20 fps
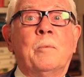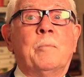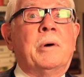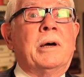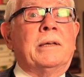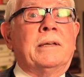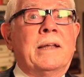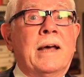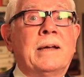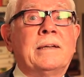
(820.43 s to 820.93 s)

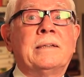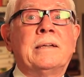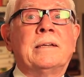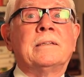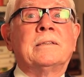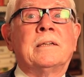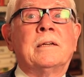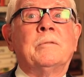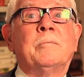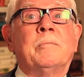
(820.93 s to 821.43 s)
But that
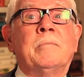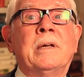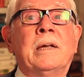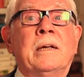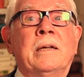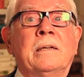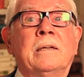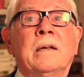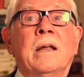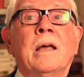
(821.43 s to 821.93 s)
doesn't
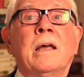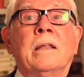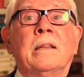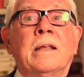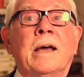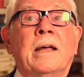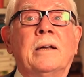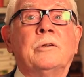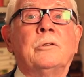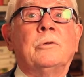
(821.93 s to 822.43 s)
mean
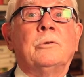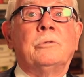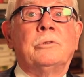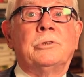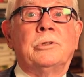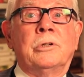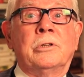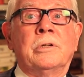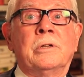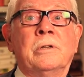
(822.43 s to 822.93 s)
that you
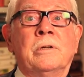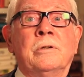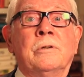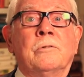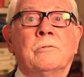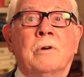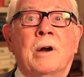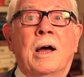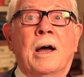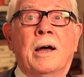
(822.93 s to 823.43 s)

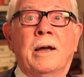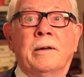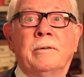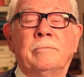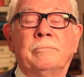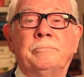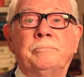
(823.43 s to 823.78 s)
shouldn't try.